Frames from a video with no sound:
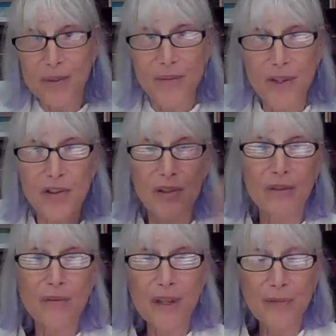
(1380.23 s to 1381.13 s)
division of
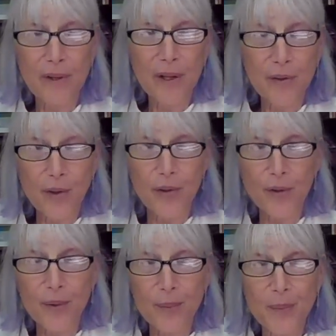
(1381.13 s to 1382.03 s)
refluxers.
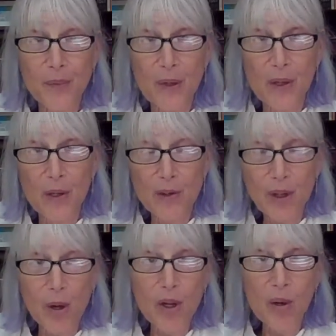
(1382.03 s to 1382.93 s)

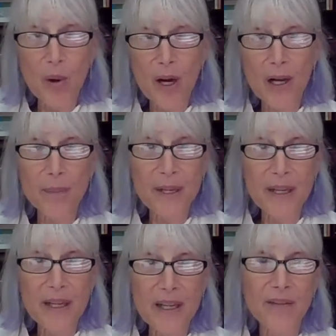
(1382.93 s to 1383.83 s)
So you ought to be
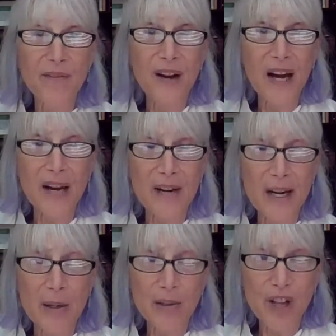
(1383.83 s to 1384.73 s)
eating 5
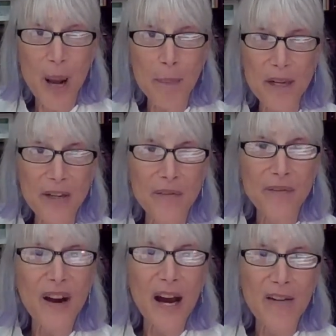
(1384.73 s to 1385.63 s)
hours, stop eating
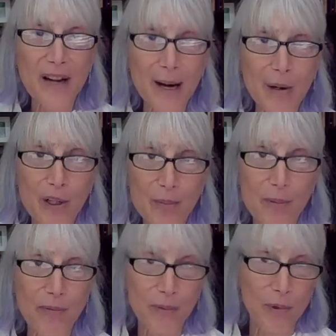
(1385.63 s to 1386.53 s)
5 hours
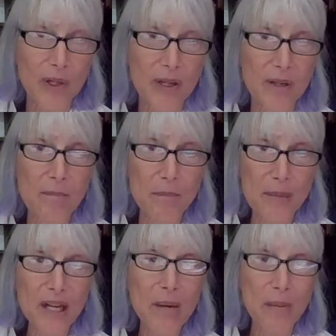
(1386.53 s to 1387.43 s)
before,
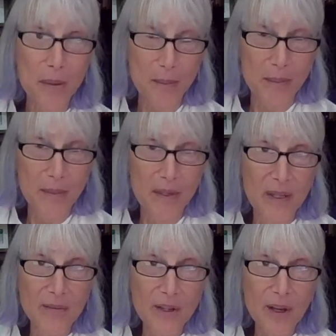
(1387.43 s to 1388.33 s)
minimum.
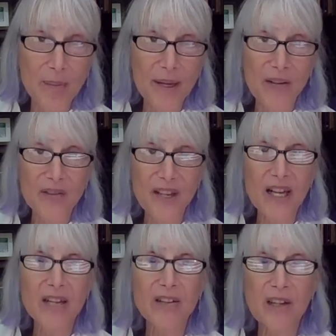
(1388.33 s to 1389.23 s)
If you go to bed at
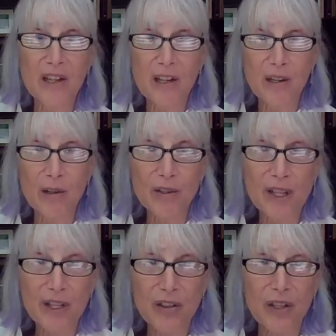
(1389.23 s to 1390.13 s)
10, you're going to close the
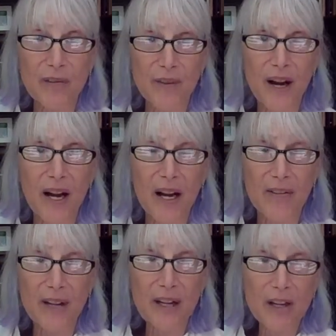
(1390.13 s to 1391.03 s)
kitchen at 5.
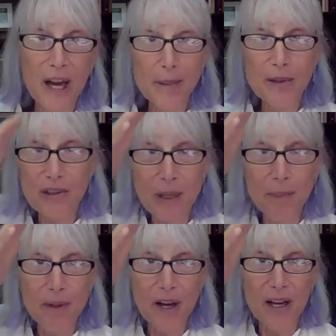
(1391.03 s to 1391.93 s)
You ought to be
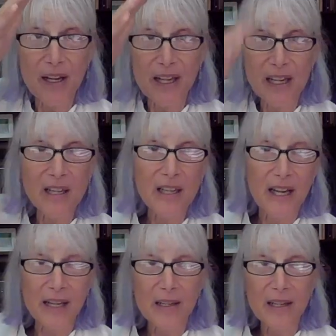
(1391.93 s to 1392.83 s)
sleeping on an
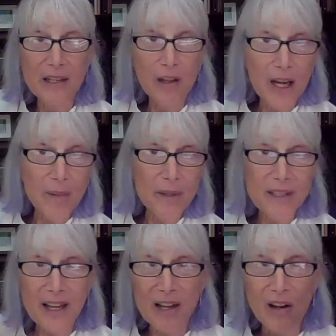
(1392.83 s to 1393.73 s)
incline. You ought to be
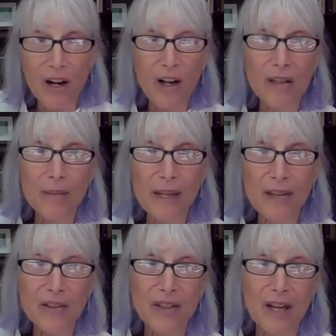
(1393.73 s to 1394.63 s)
taking all the
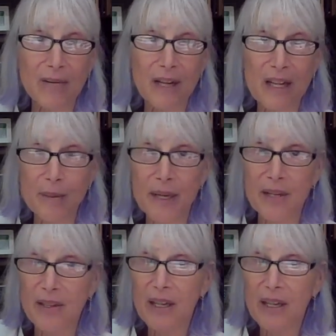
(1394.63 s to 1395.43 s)
medicines I recommend,